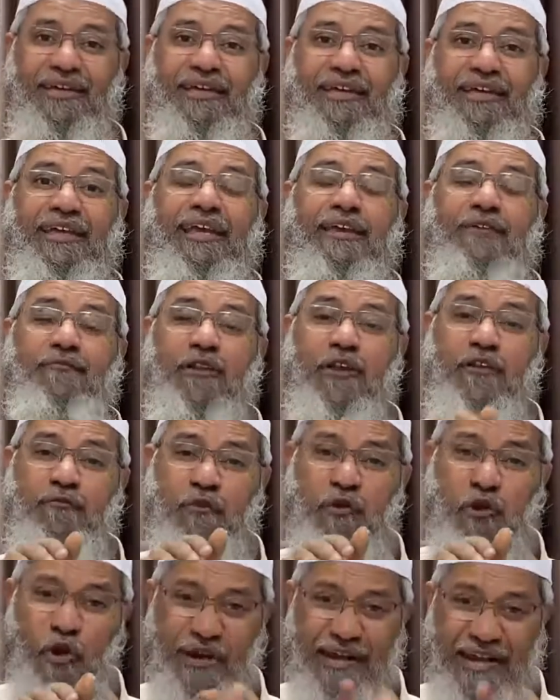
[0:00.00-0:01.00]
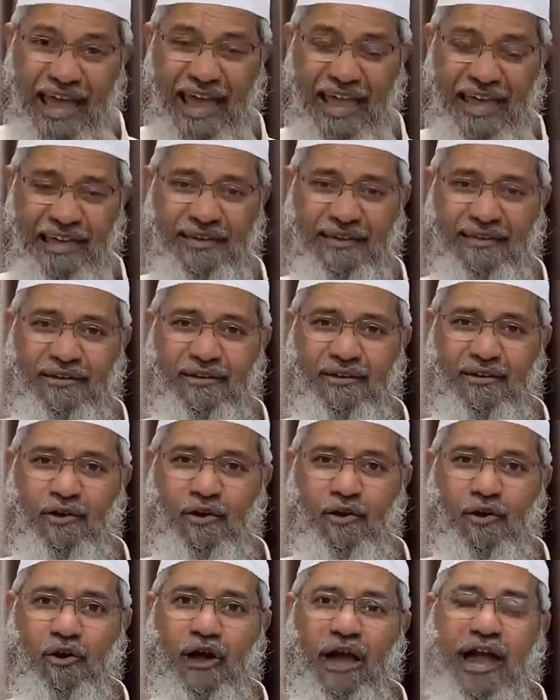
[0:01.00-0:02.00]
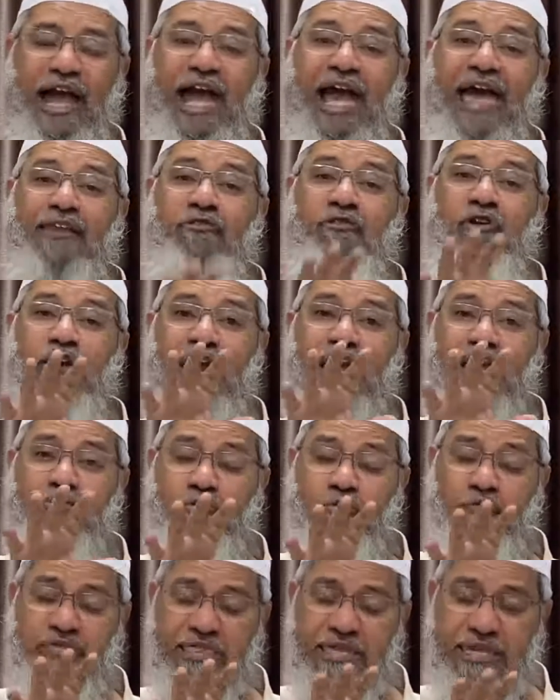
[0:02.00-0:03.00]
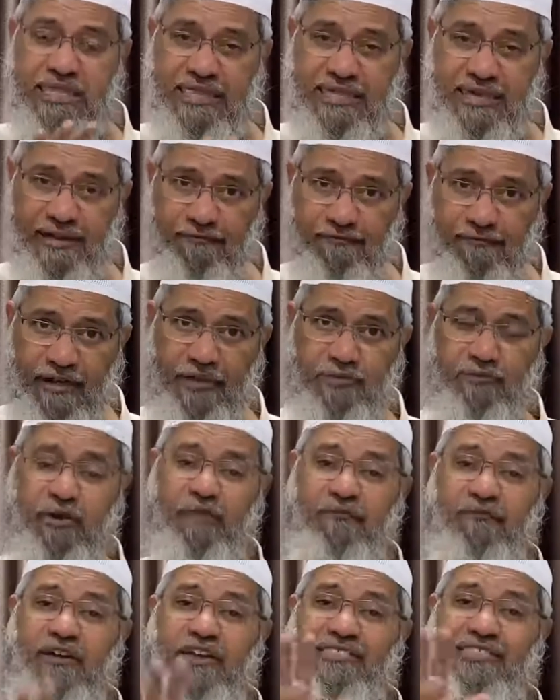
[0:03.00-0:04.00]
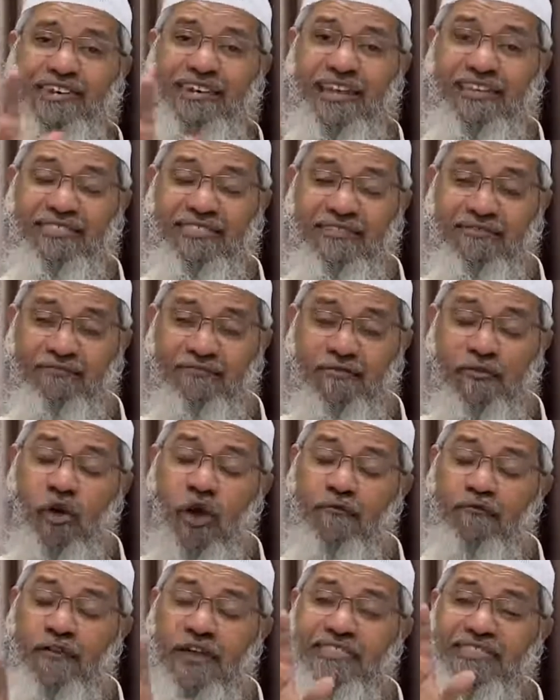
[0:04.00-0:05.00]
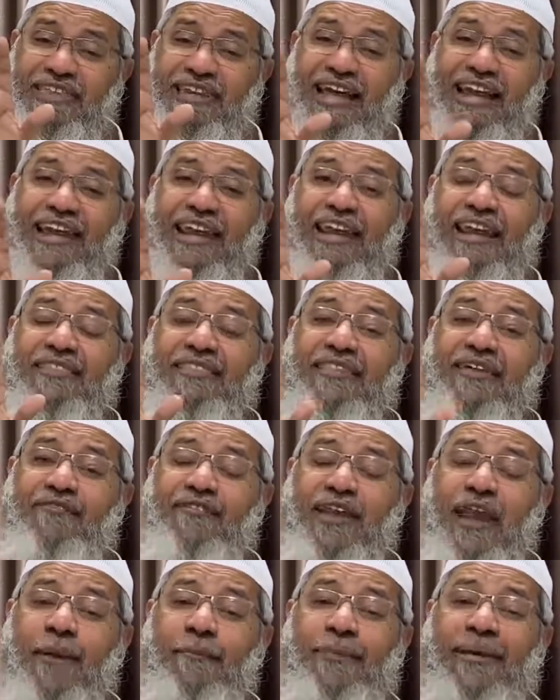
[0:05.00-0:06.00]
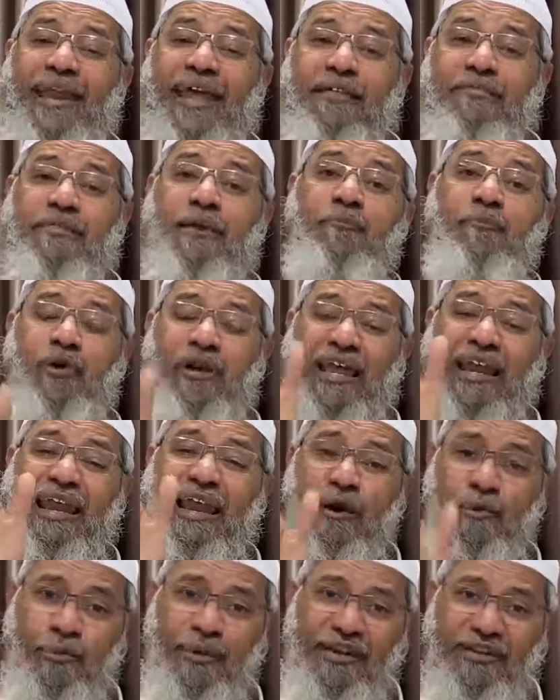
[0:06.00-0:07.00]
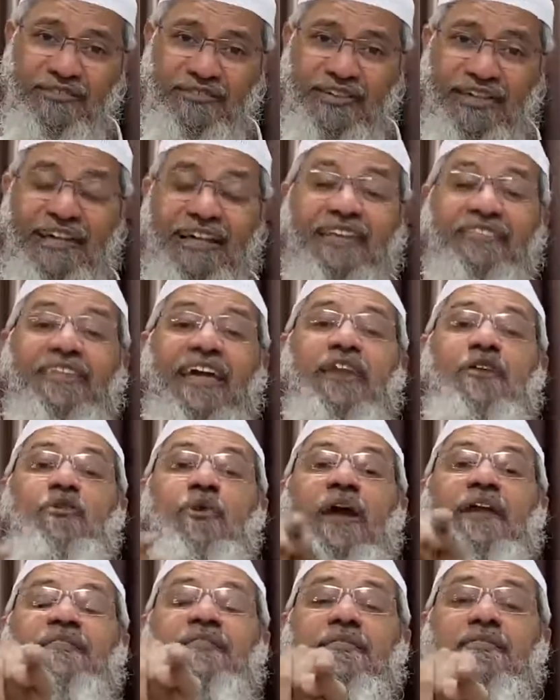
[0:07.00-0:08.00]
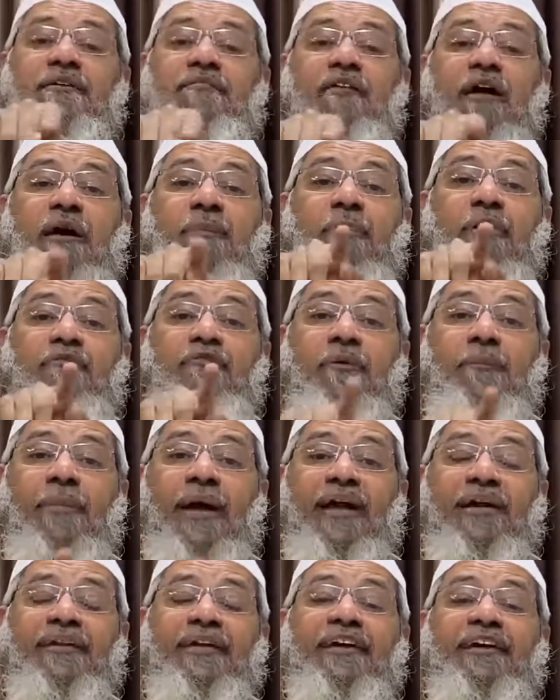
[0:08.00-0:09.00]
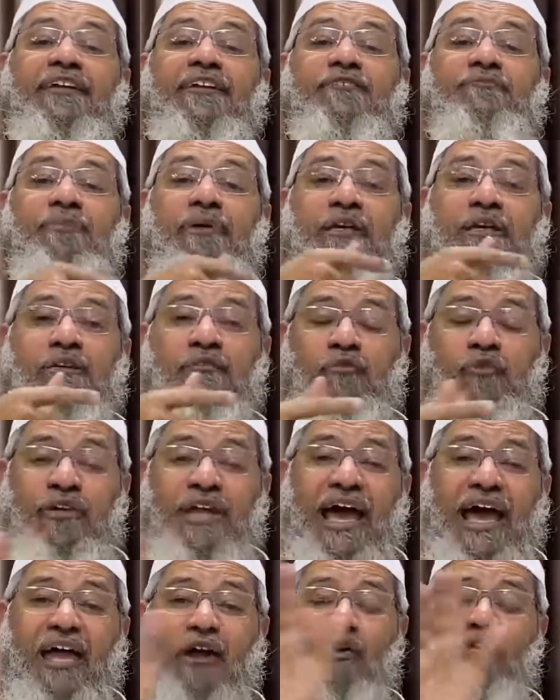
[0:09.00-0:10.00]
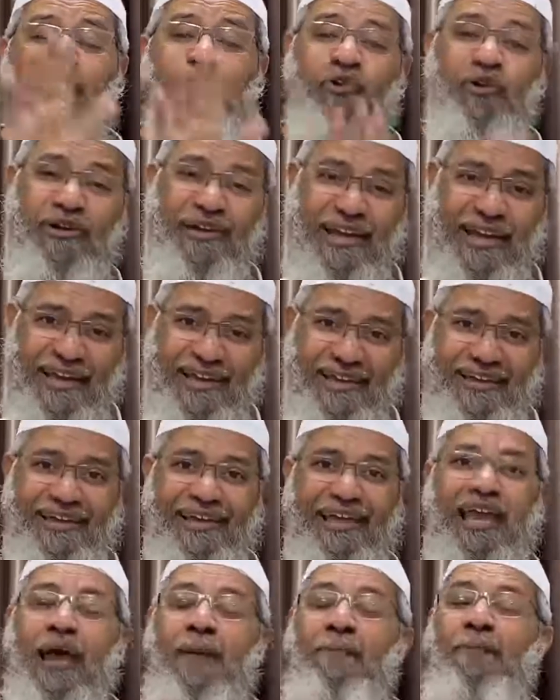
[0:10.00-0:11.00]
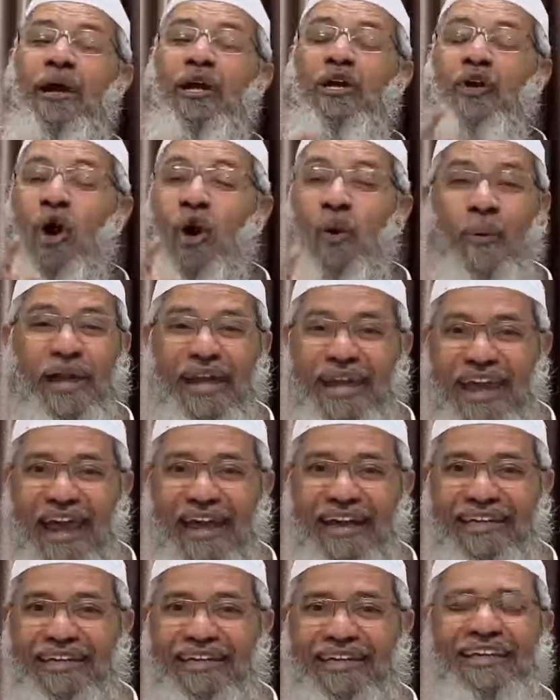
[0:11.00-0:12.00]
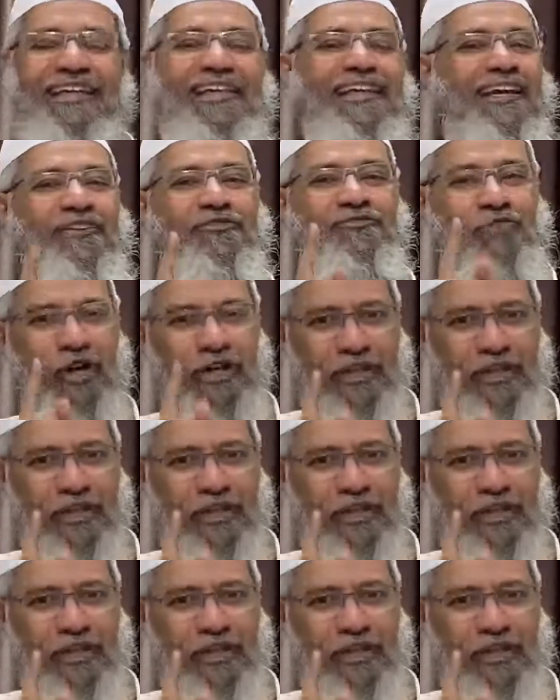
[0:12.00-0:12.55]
even if you don't die, as long as you have sincere faith, you have faith in Allah, nothing will happen except what Allah wills, then you get the Sawaab of a martyr, irrespective if you die or you don't die. But COVID-19 is not a